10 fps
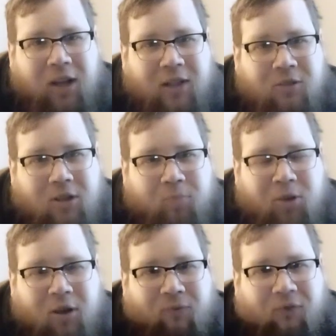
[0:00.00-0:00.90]
cleanse the
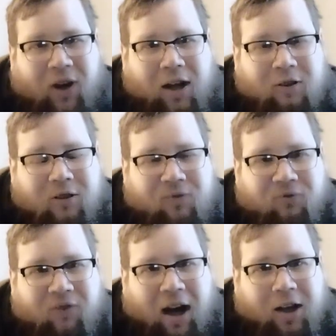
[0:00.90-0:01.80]
book of fire and
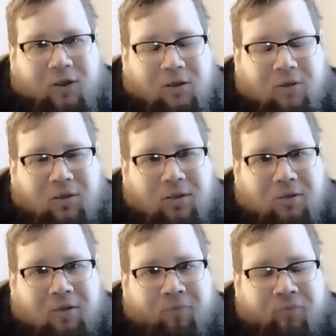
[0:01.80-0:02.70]
fire.
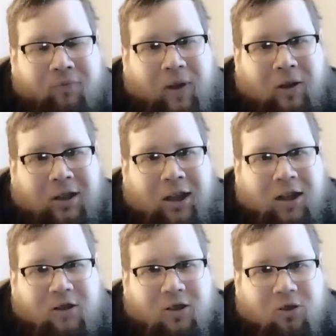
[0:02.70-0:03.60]

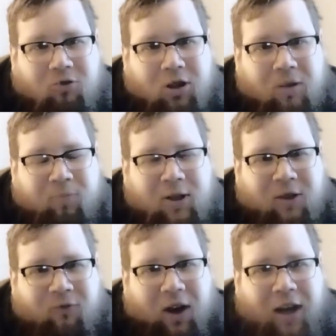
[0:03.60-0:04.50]
Destroy the book
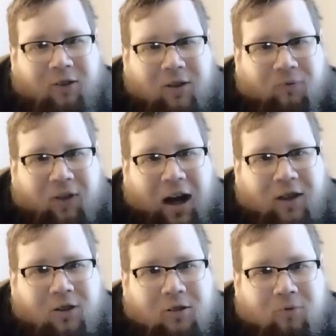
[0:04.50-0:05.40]
of fire and
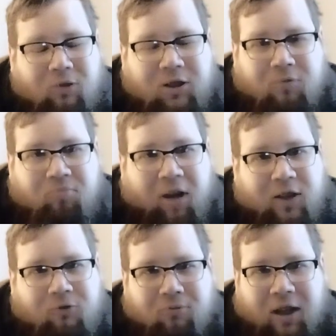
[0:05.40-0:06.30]
fire, which
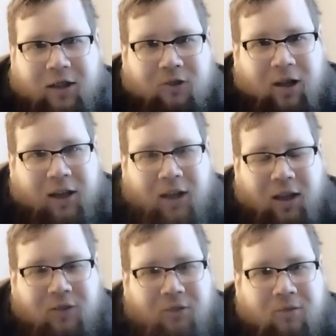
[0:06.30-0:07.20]
makes sense, I
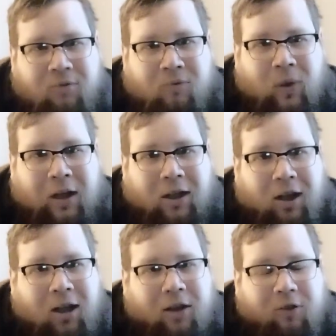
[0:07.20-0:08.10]
guess.
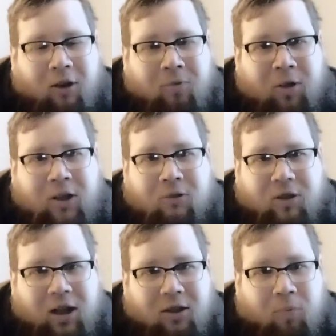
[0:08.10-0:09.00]
I mean,
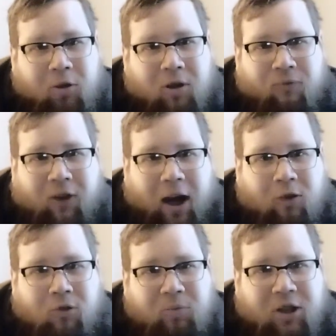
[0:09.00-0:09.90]
you'd think the book of
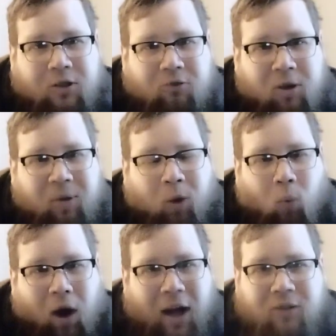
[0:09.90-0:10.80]
fire would be destroyed by
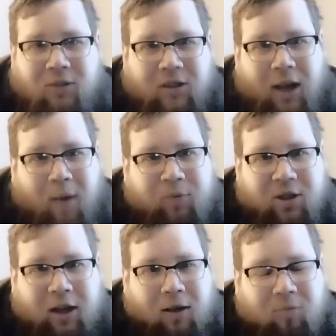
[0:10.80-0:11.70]
water, its
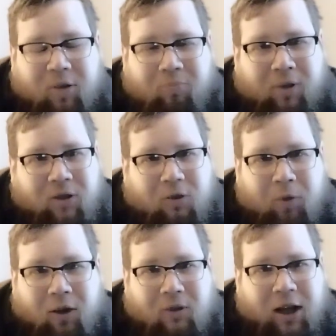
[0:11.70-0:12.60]
opposite element, but
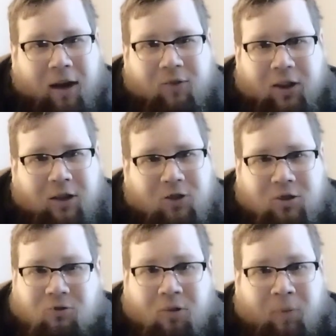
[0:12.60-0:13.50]
apparently everything's
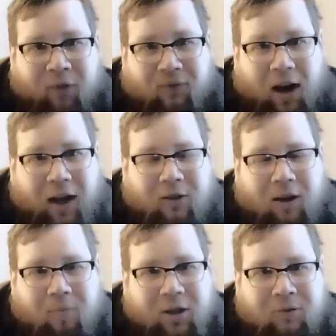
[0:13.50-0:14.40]
destroyed by fire.
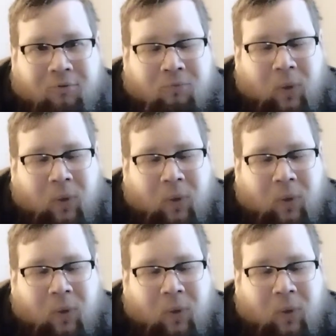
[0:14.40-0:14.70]
I mean,